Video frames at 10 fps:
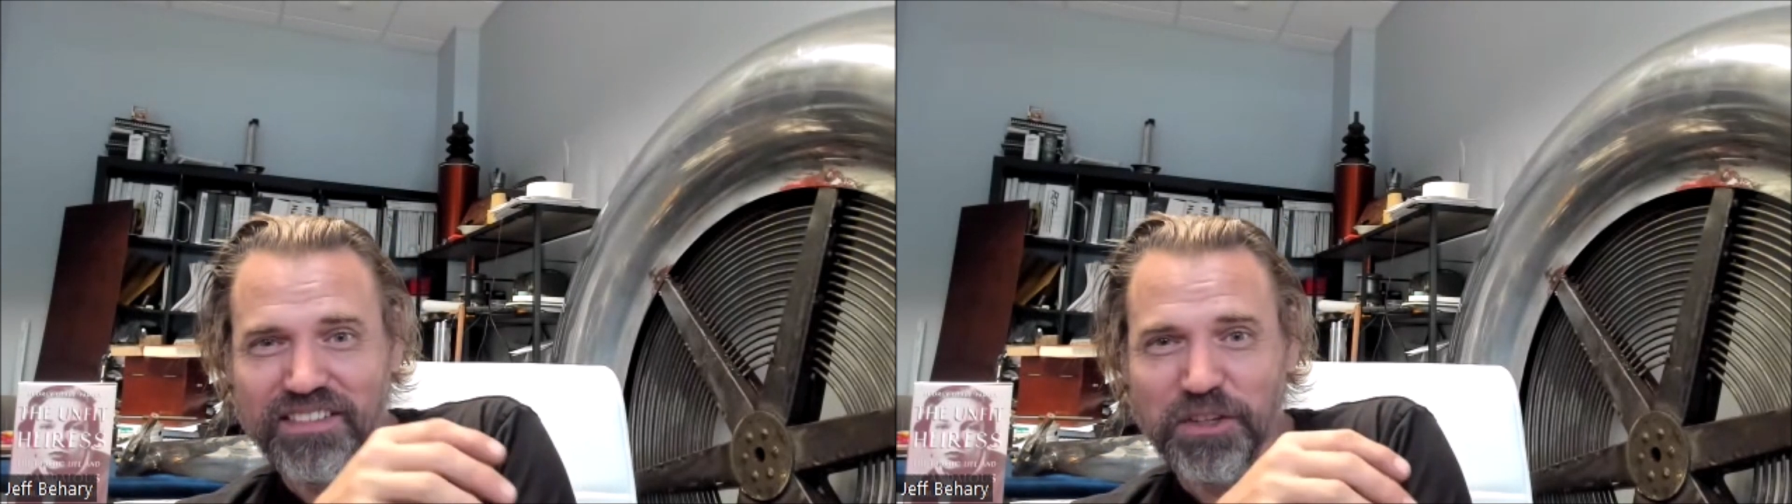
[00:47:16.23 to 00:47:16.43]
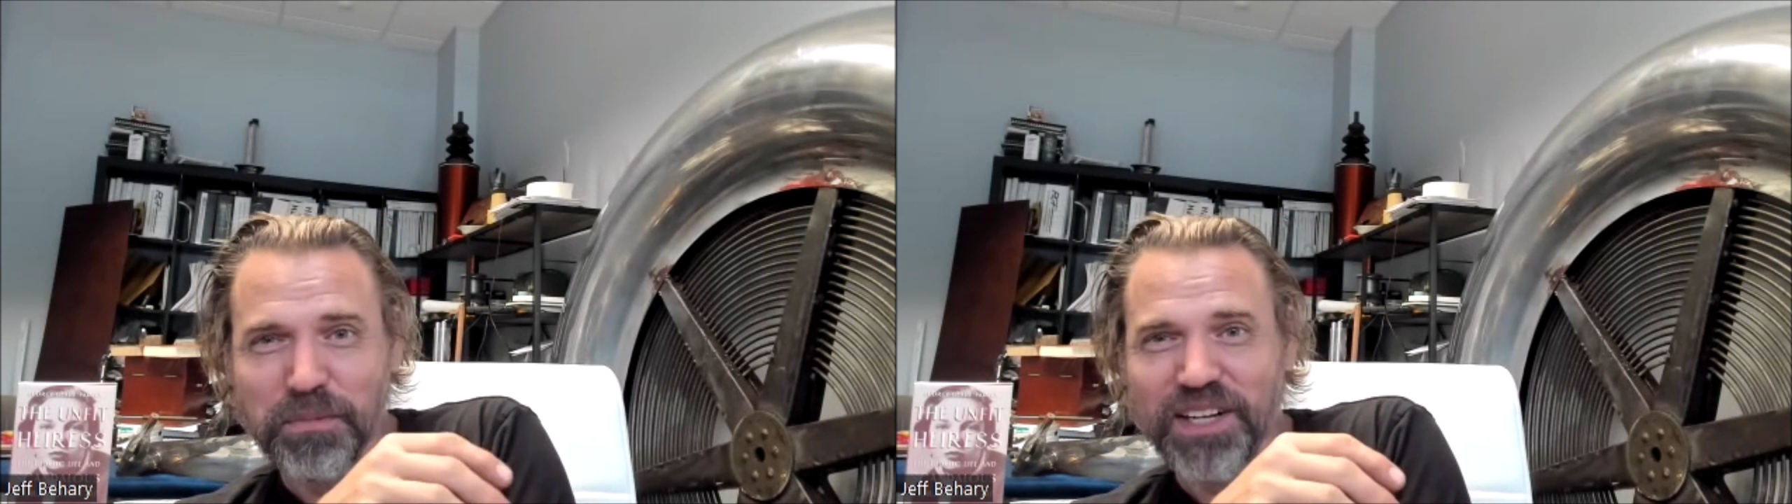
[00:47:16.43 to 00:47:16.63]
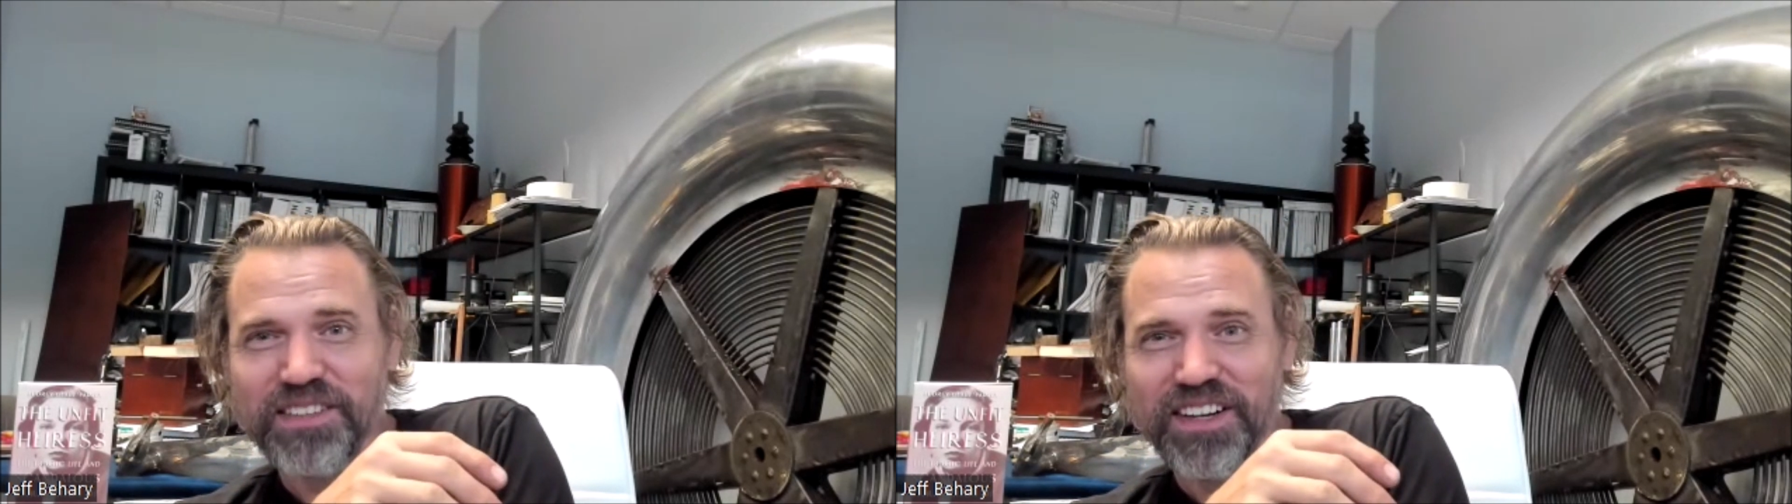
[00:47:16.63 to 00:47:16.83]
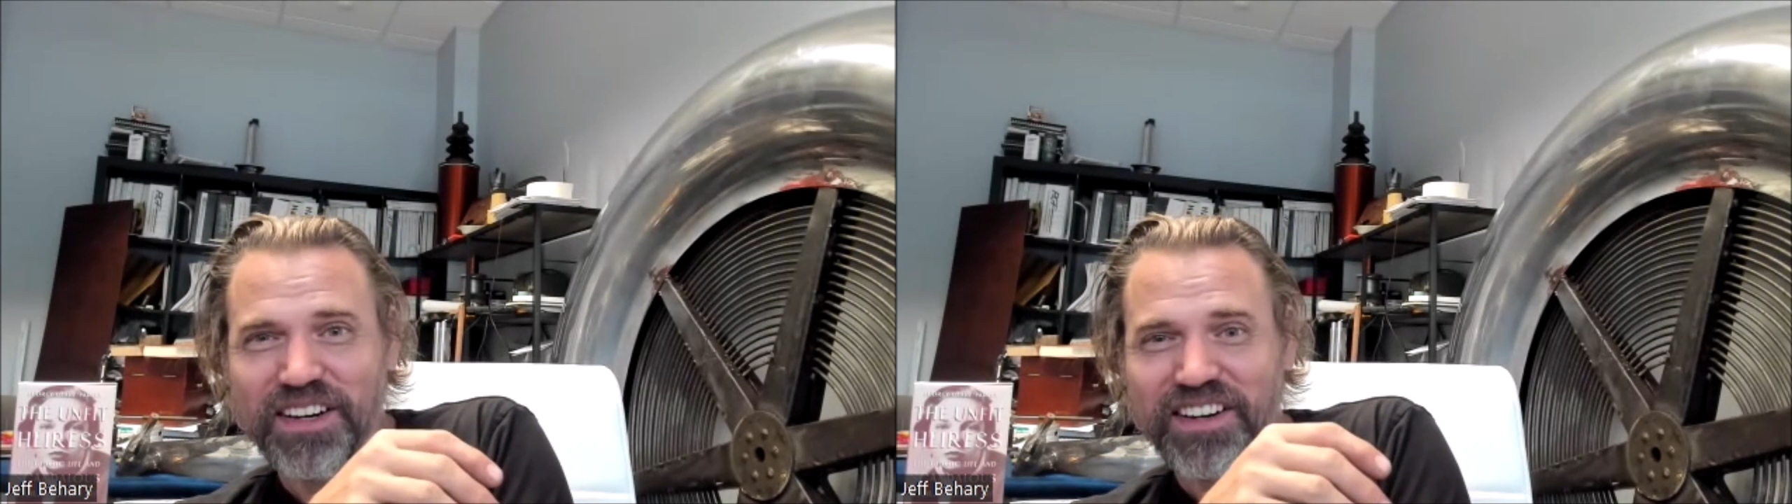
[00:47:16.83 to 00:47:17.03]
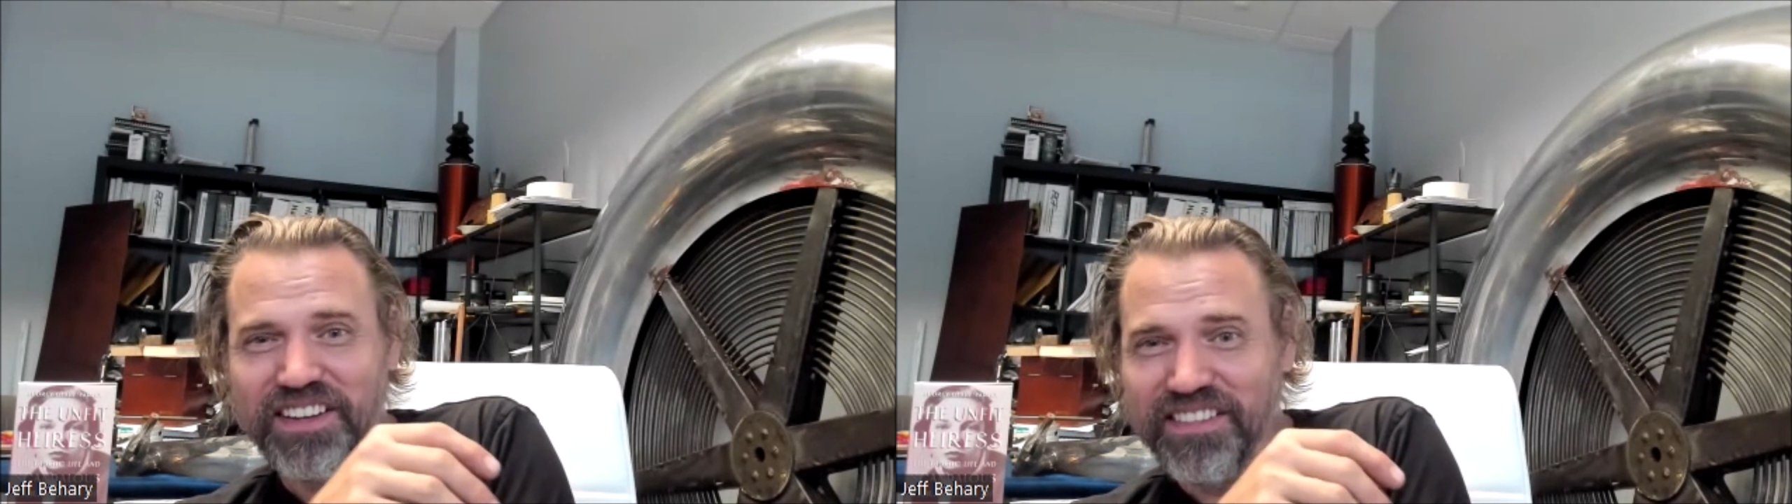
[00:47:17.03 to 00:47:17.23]

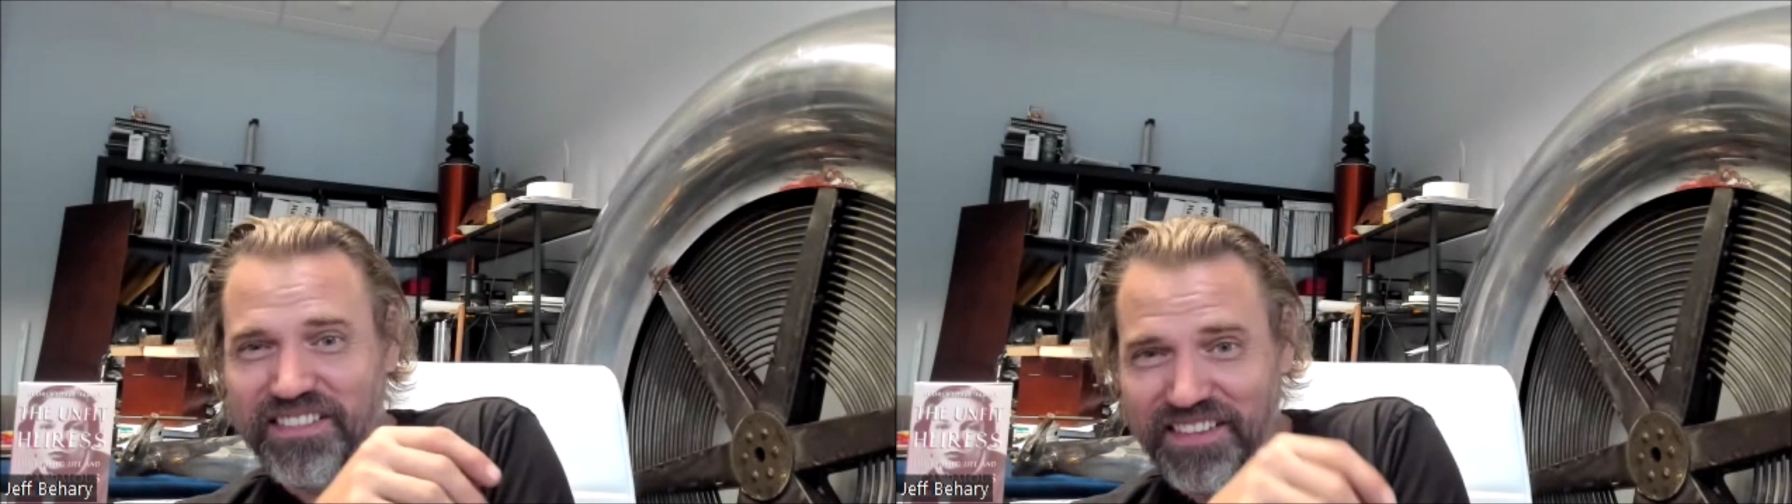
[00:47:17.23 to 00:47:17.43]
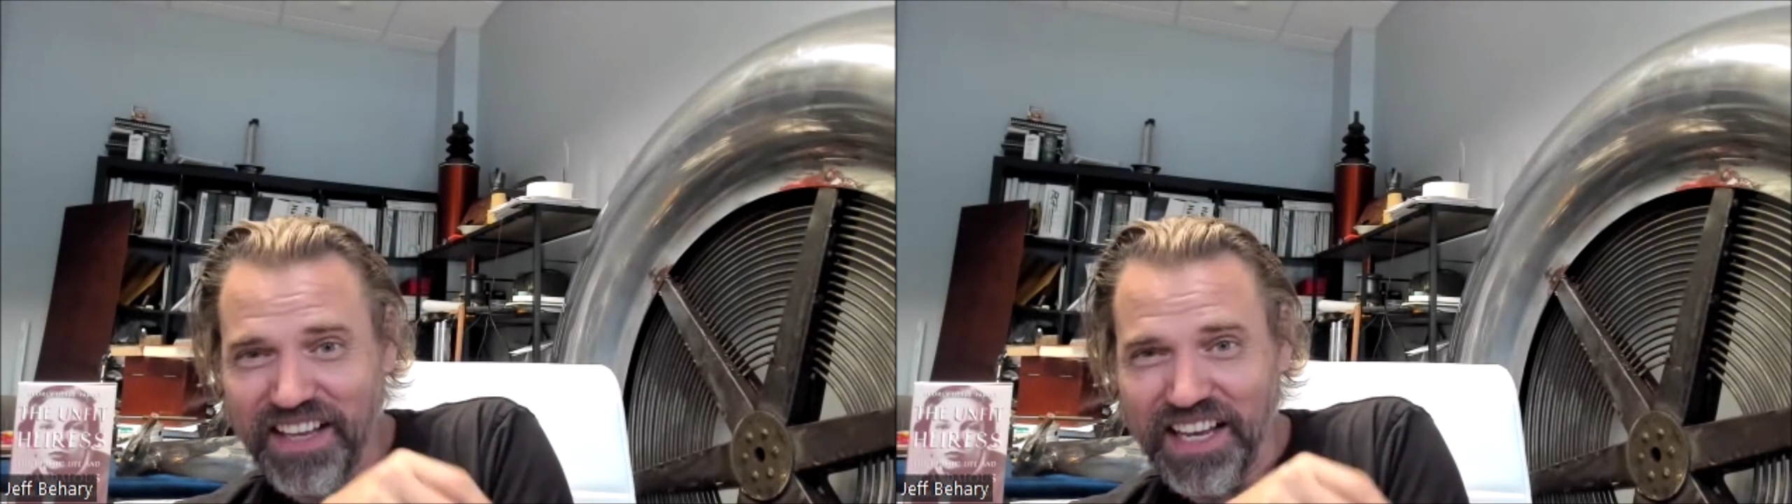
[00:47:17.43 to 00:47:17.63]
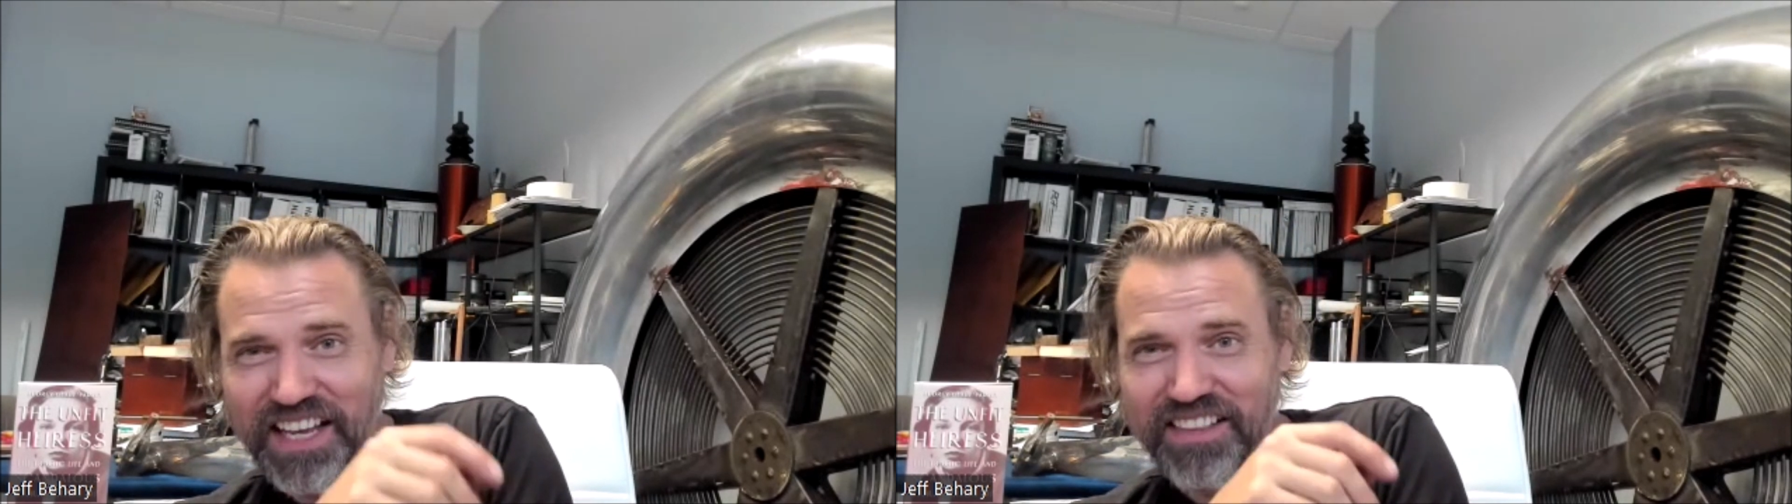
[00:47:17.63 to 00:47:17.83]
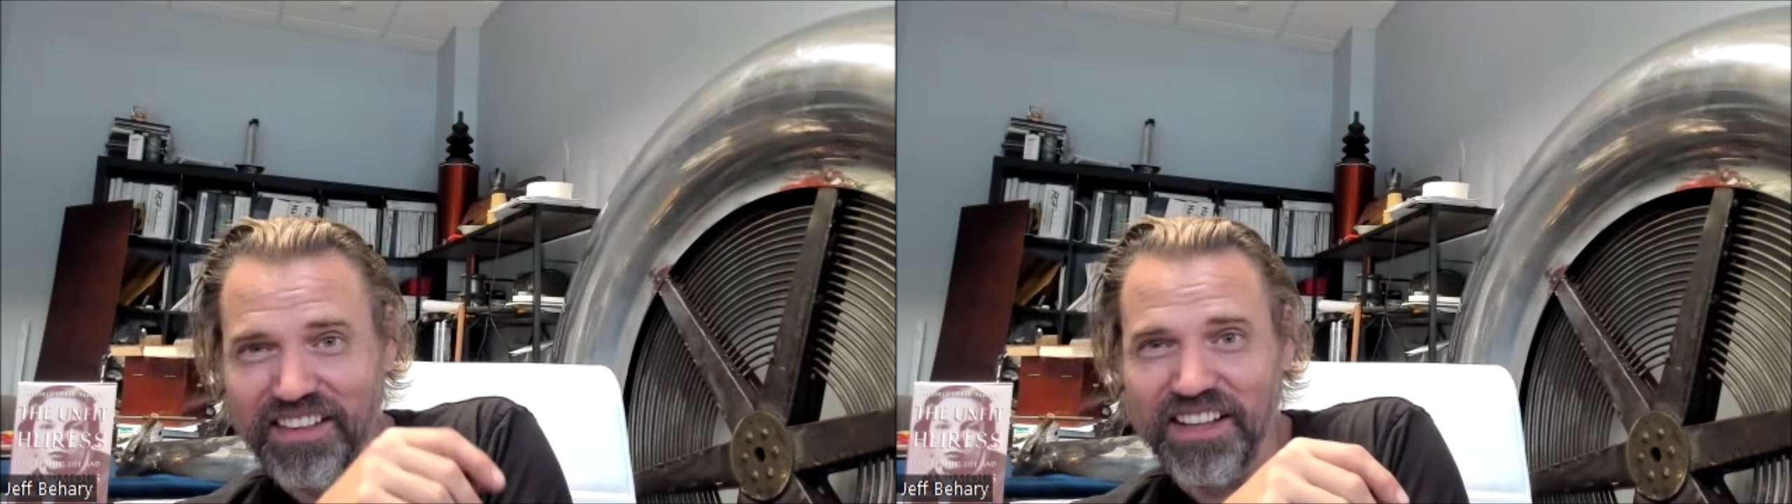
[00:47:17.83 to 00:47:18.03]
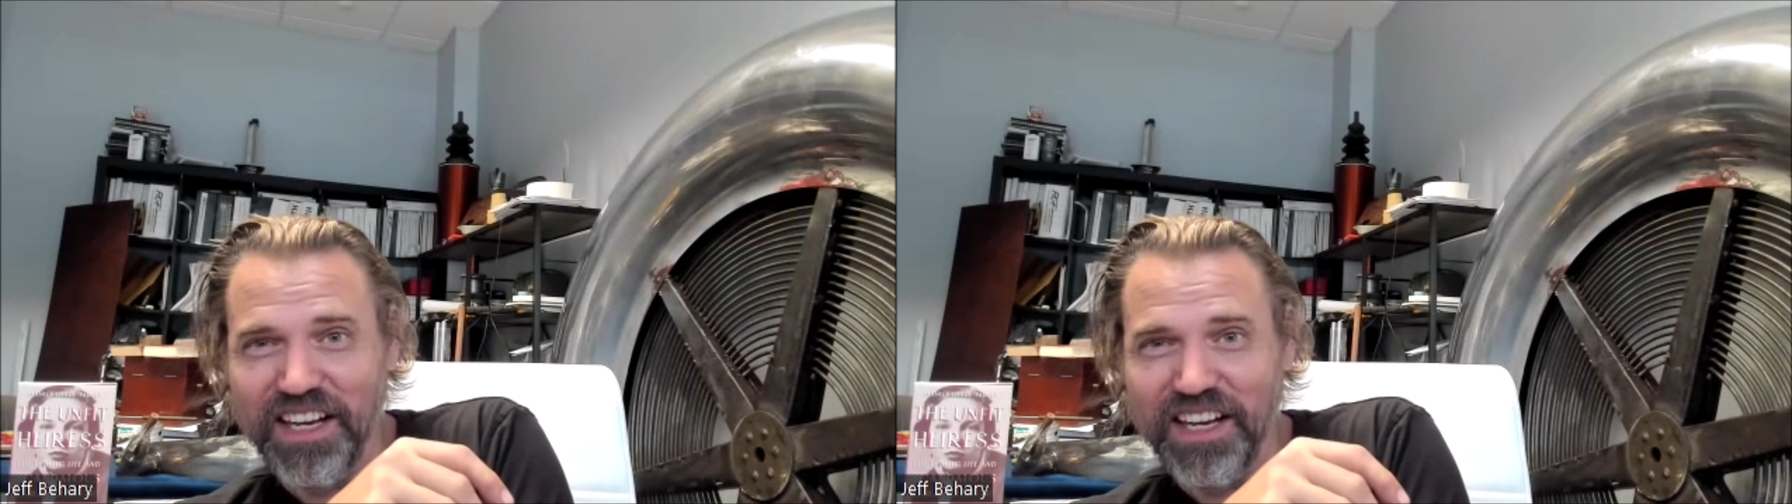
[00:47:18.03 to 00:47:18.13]
humanitarian, hanging in the